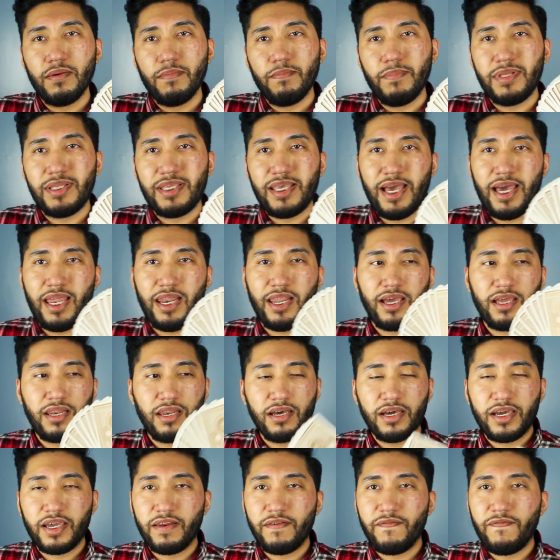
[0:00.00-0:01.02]
metallic
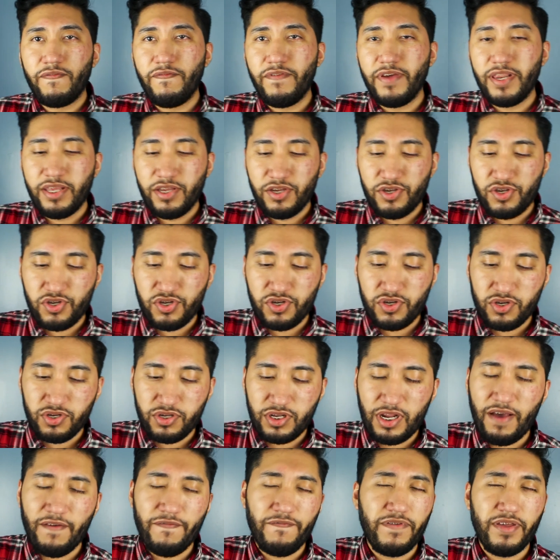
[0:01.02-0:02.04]
looking
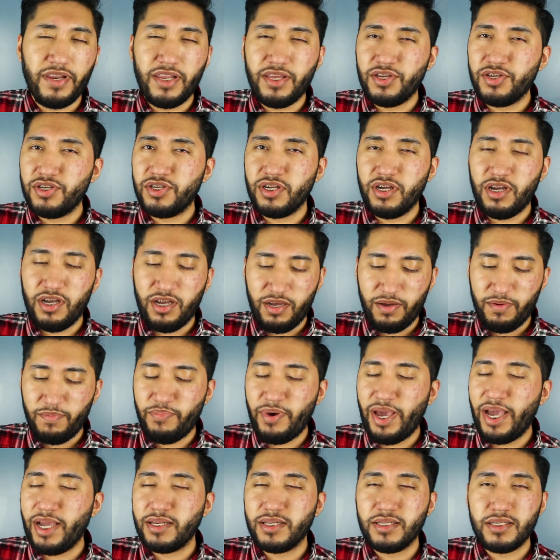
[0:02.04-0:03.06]

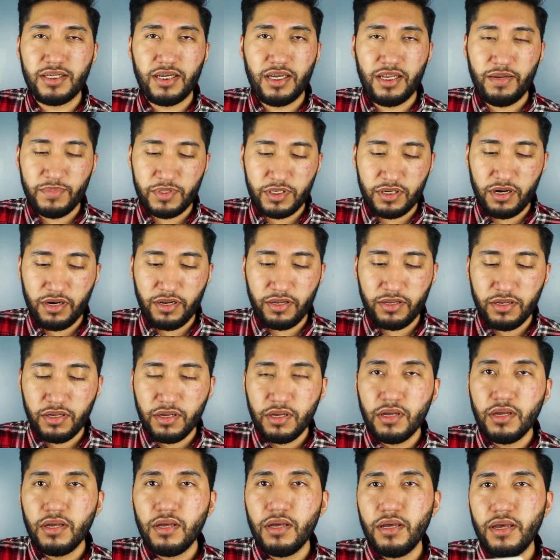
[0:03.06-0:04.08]
back design, I'm sorry.
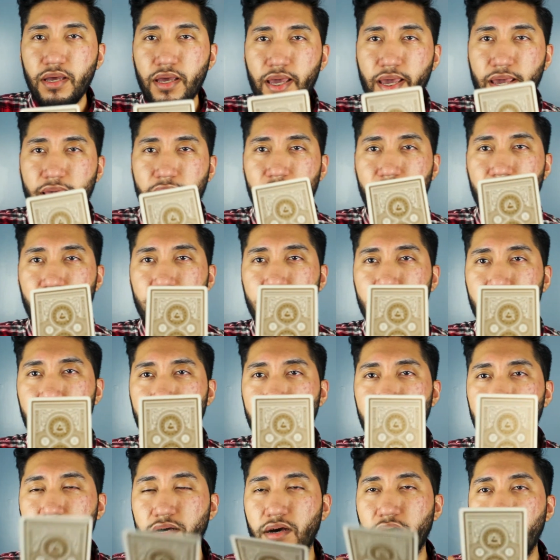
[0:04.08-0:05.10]

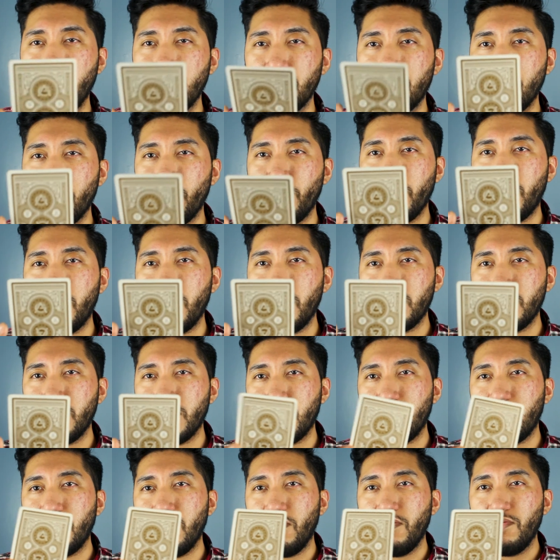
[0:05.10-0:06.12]
And also because
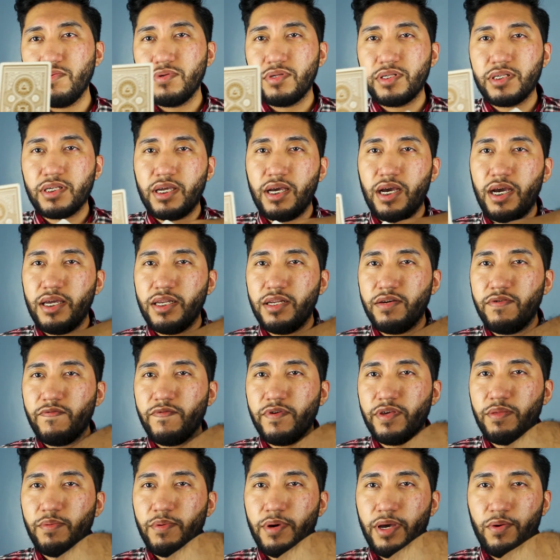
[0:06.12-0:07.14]
it goes kind of
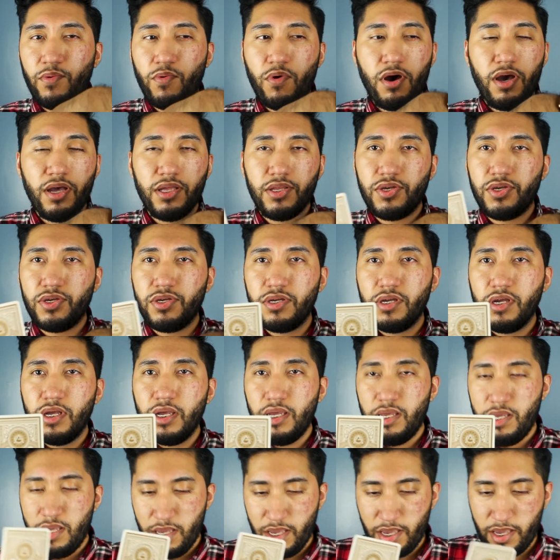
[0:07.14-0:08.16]
with my watch
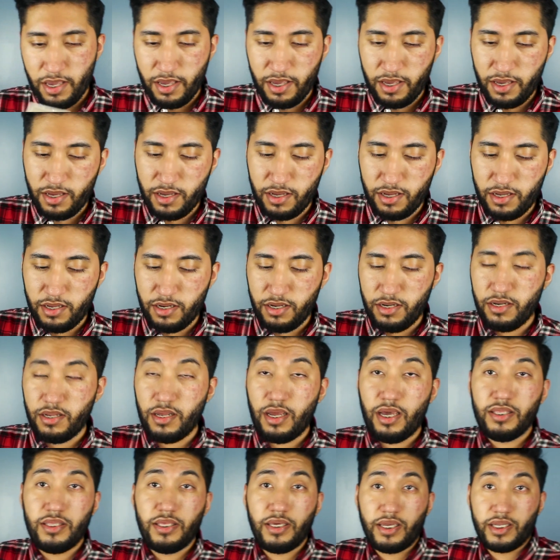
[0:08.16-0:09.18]
and
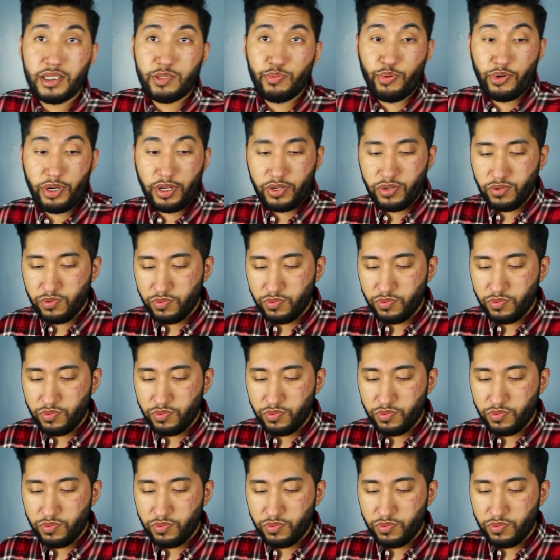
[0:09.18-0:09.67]
I think it's pretty